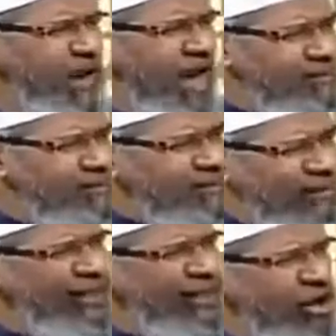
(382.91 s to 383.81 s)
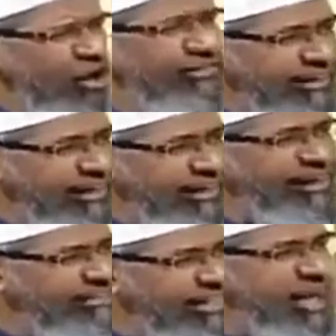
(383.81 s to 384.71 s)
I'm a medical doctor.
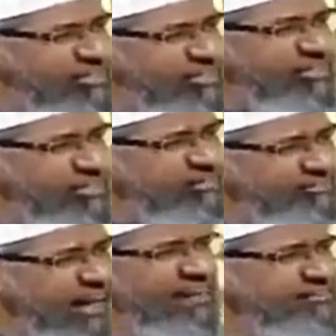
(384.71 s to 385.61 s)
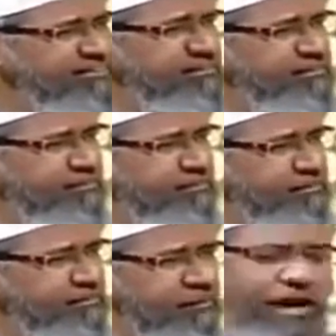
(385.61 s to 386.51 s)
Theory is the highest thing in science.
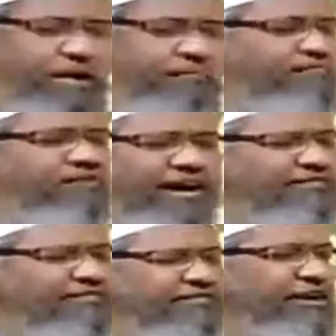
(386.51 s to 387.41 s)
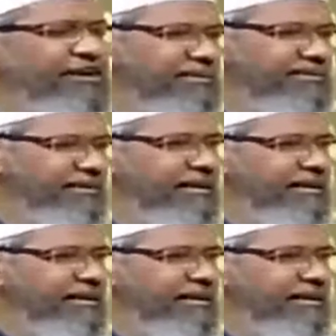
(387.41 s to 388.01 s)
I'm very sorry, brother.